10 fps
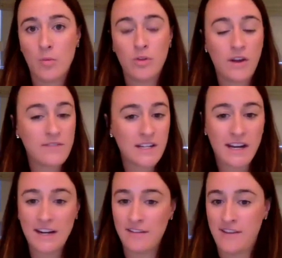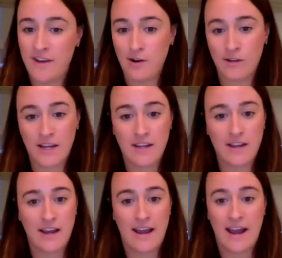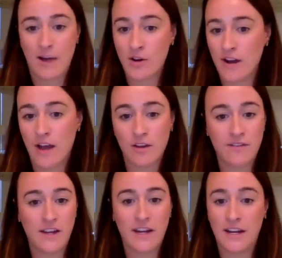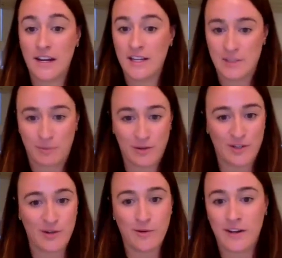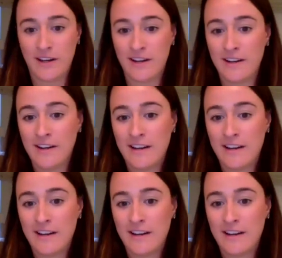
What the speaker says: would love to kind of hear like how you're elevating his persona,